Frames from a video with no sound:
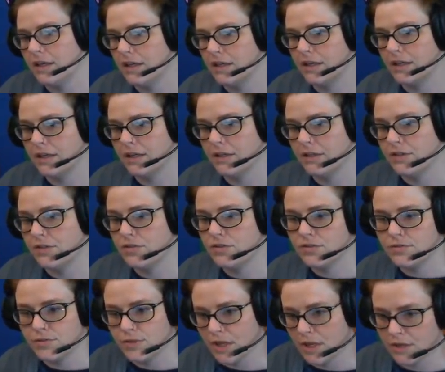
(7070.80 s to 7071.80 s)

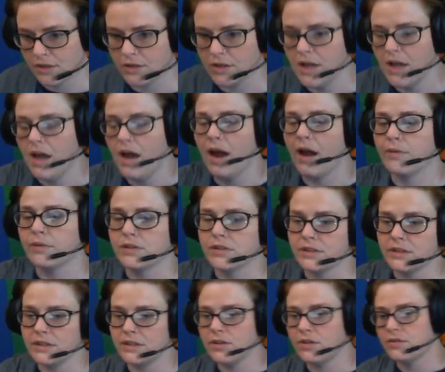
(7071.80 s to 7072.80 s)
YouTube channel, I will
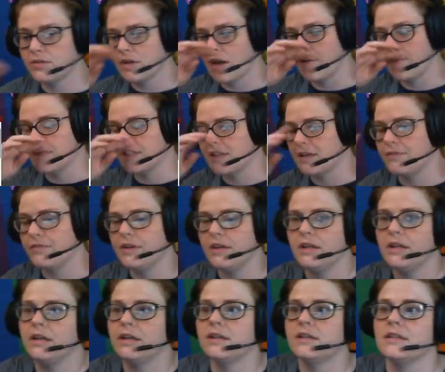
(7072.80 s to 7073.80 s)
delete those comments. If
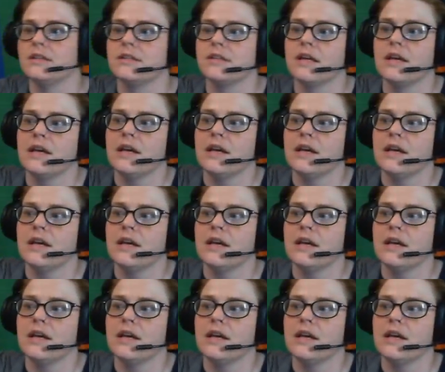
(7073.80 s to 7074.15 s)
it is